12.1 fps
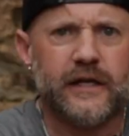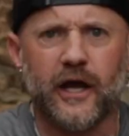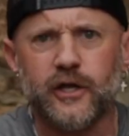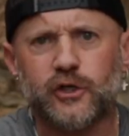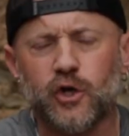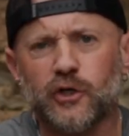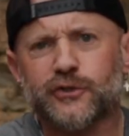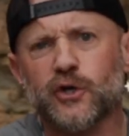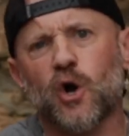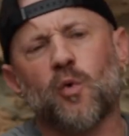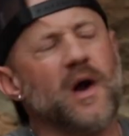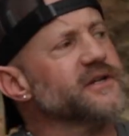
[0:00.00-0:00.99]
Now you can also
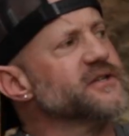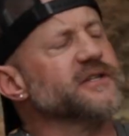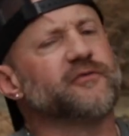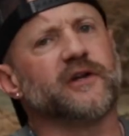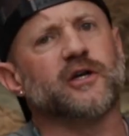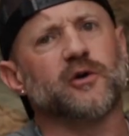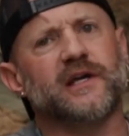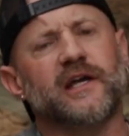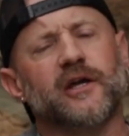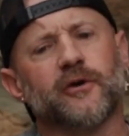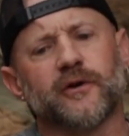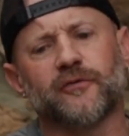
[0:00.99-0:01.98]
go watch this video
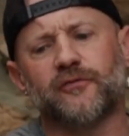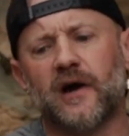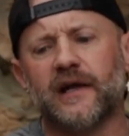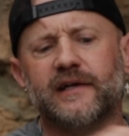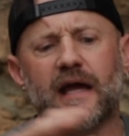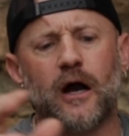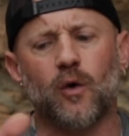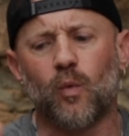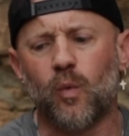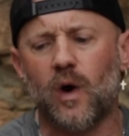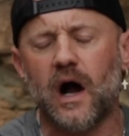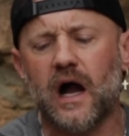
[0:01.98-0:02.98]
here to find out
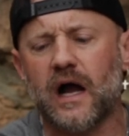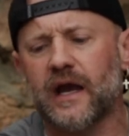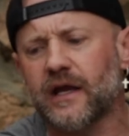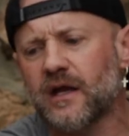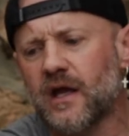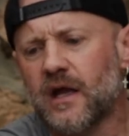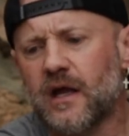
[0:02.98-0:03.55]
why